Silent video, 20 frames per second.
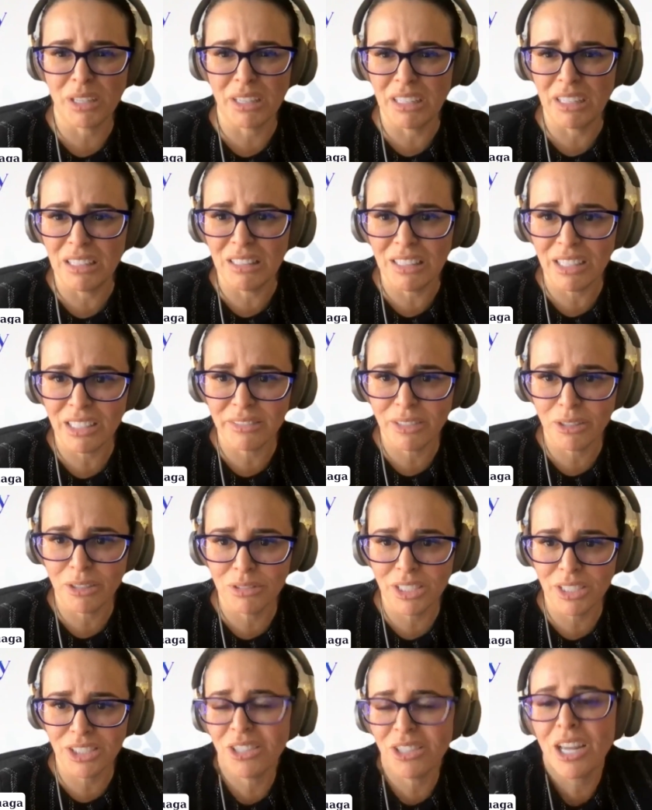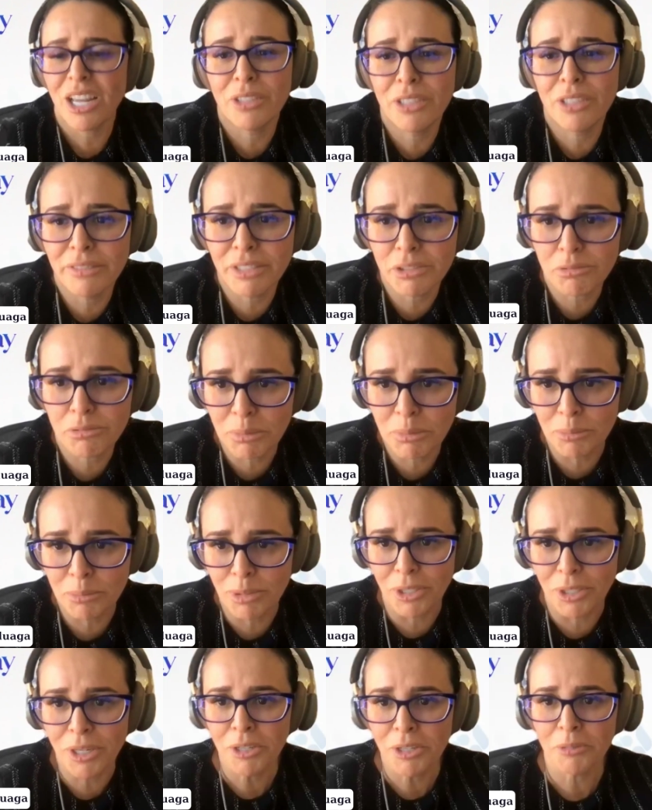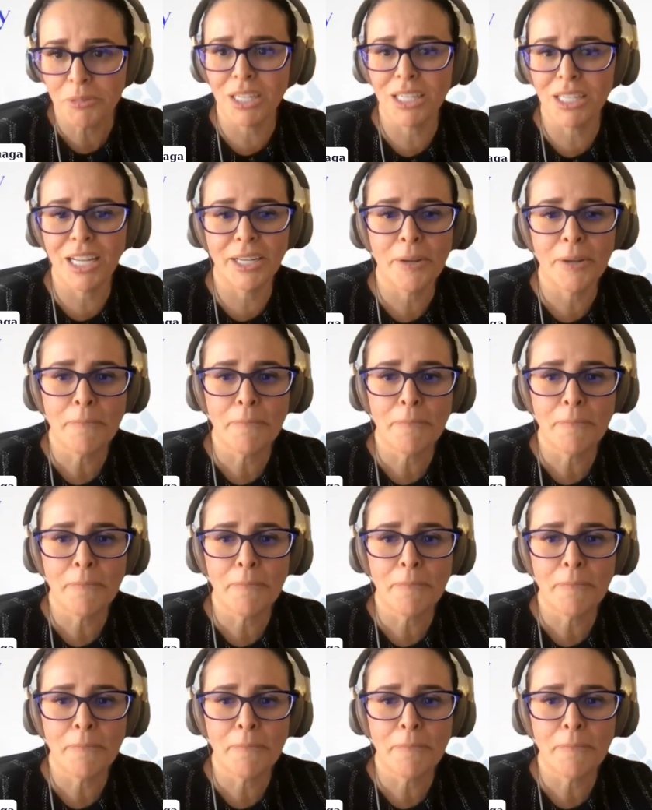from the Gilead Foundation. I don't even remember, right?